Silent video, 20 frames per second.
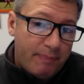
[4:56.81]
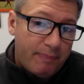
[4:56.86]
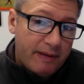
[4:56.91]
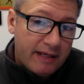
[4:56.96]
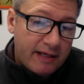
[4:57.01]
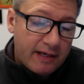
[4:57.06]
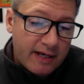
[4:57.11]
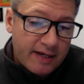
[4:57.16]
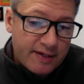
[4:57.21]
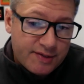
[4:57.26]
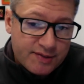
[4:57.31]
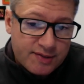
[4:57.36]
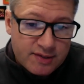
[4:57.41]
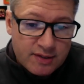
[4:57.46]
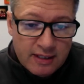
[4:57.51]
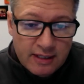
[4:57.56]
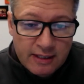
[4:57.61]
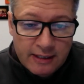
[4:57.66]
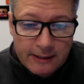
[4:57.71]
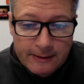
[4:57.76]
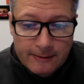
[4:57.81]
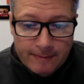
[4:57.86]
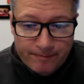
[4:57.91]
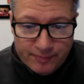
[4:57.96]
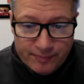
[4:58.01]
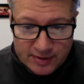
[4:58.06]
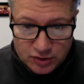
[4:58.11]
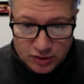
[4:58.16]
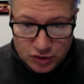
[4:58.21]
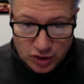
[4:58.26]
because
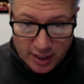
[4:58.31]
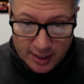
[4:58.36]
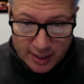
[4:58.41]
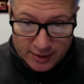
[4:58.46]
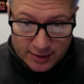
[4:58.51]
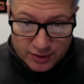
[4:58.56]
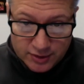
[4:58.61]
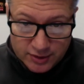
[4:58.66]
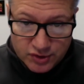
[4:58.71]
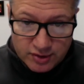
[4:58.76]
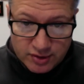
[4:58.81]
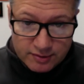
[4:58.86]
the judge,